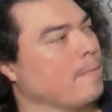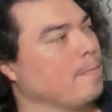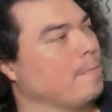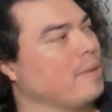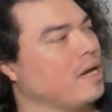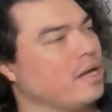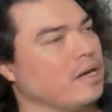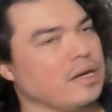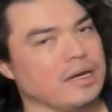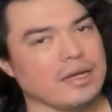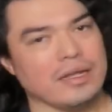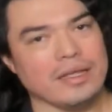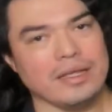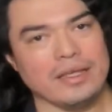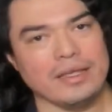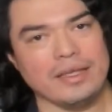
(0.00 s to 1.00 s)
but
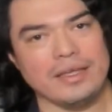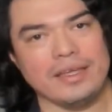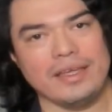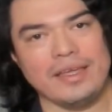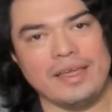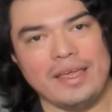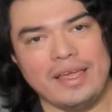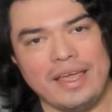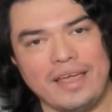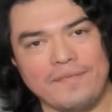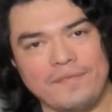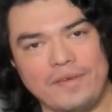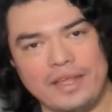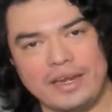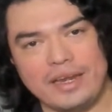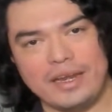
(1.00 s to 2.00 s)
if
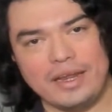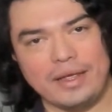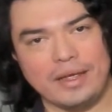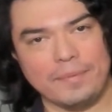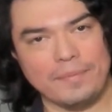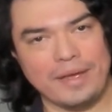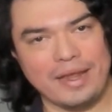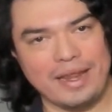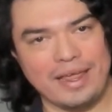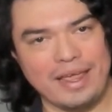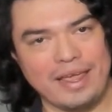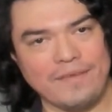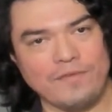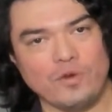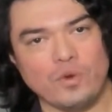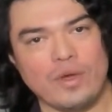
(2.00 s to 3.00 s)
it, but
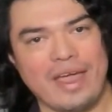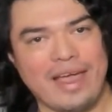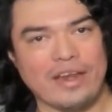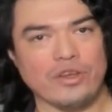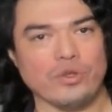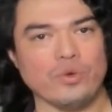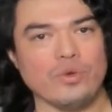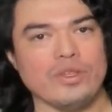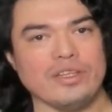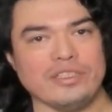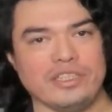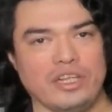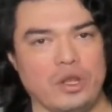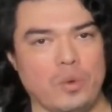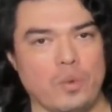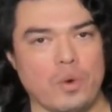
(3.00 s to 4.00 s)
if you can do this
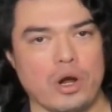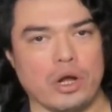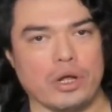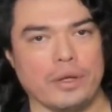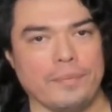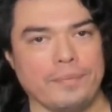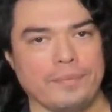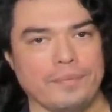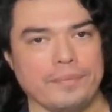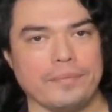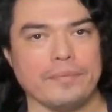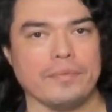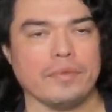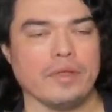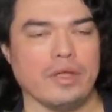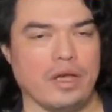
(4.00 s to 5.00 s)
little work
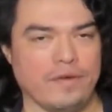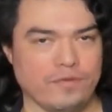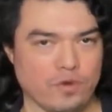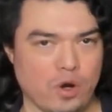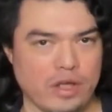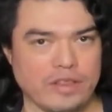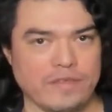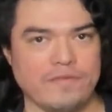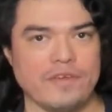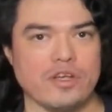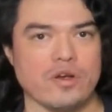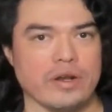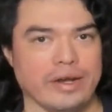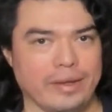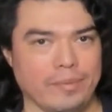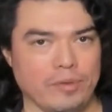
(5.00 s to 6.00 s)
of drawing the figure
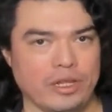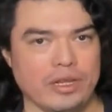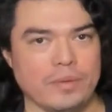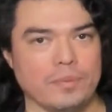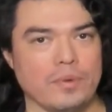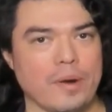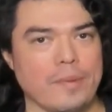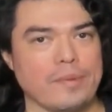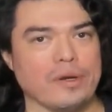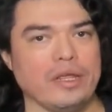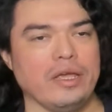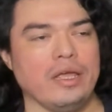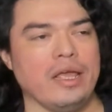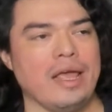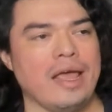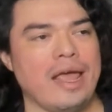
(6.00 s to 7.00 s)
and labeling properly
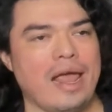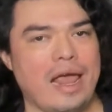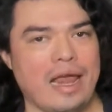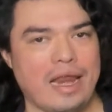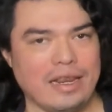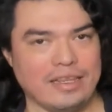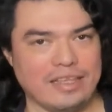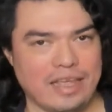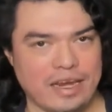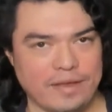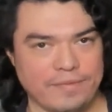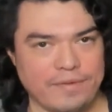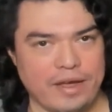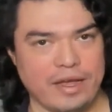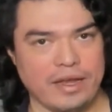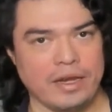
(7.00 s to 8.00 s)
and
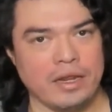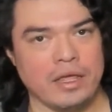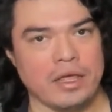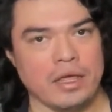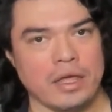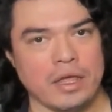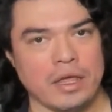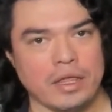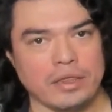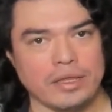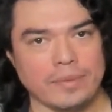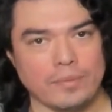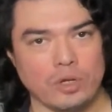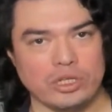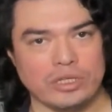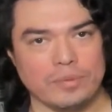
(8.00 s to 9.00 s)
identifying the
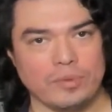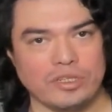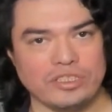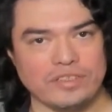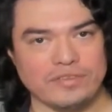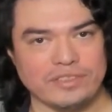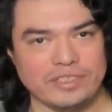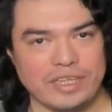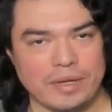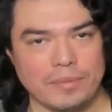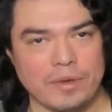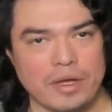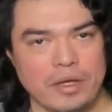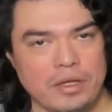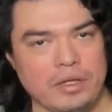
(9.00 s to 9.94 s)
multiples of sigma,